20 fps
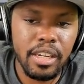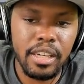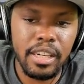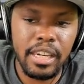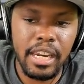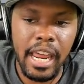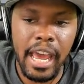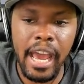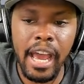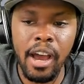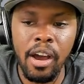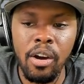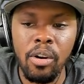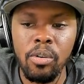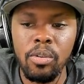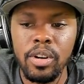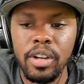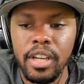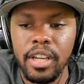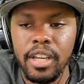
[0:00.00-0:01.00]

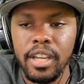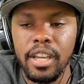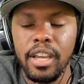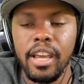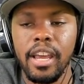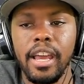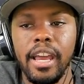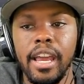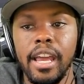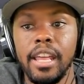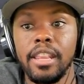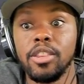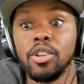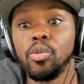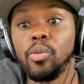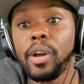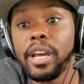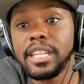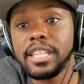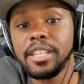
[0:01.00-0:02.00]
now and the
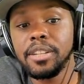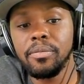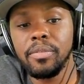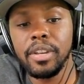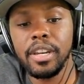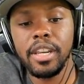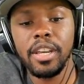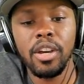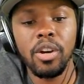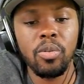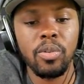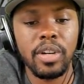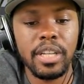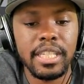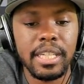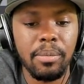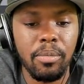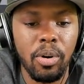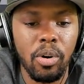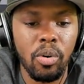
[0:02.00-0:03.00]
rest of the video
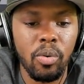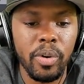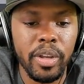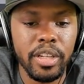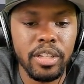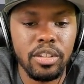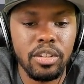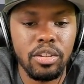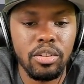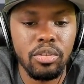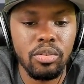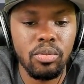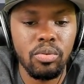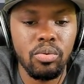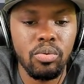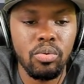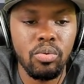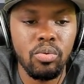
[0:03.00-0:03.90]
because i'm going to